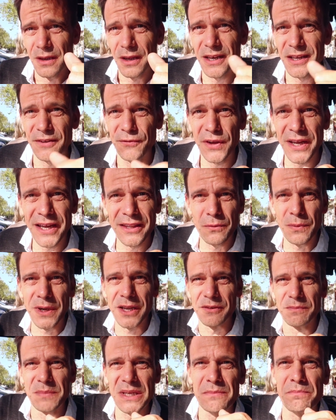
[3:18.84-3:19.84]
and he found the
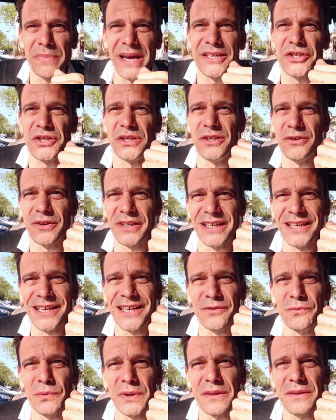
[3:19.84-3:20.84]
one of me bashing you on the
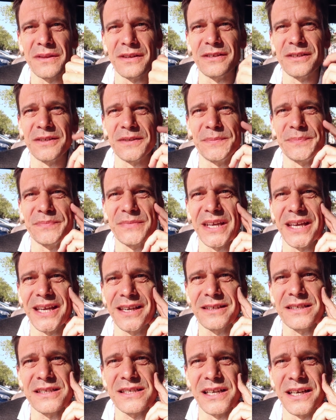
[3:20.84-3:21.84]
head with the
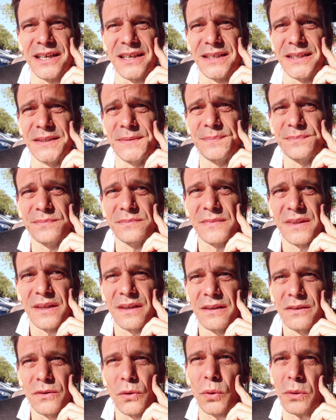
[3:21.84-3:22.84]
air guitar. Yeah.
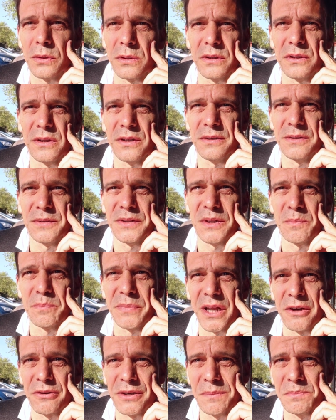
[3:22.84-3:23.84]
Or the, the, the
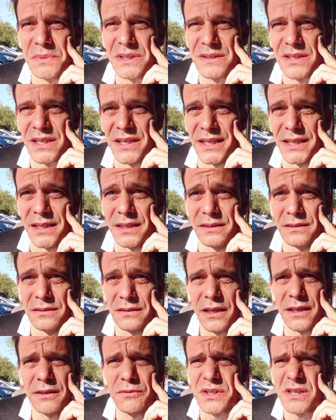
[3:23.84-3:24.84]
blow up guitar,
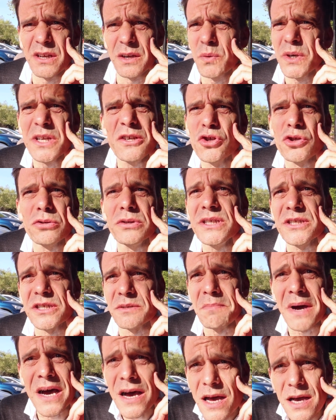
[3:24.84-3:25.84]
and he was like, "What are you doing to
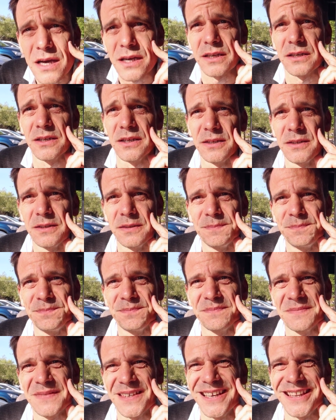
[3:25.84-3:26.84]
Mark?"
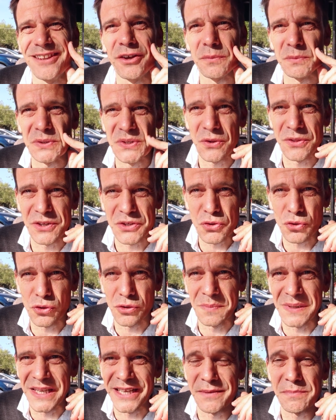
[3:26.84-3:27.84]
And that was on the
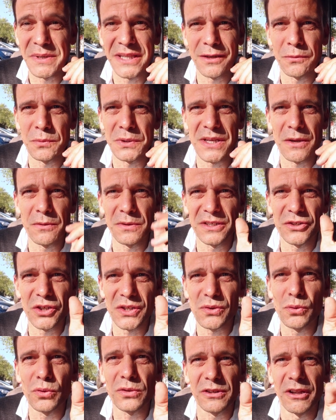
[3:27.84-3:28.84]
Tourmalet, but there was, it
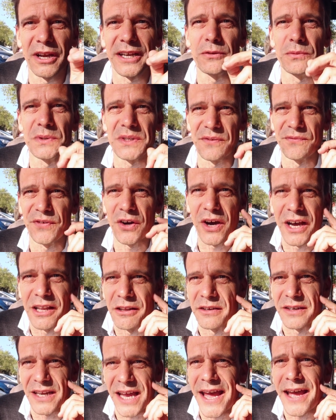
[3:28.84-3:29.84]
just looked like it was a
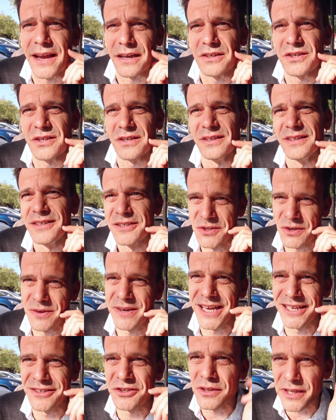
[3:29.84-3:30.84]
violent act. So
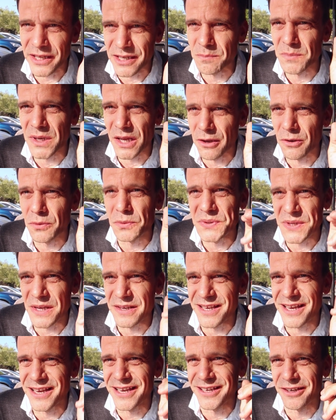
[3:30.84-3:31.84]
really? I had to let him know. It was
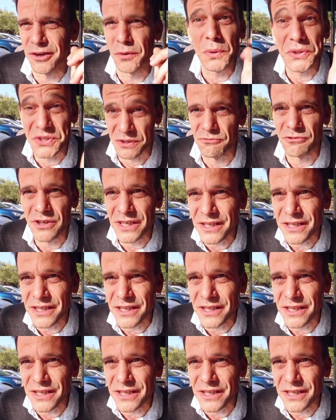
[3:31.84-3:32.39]
okay. I wasn't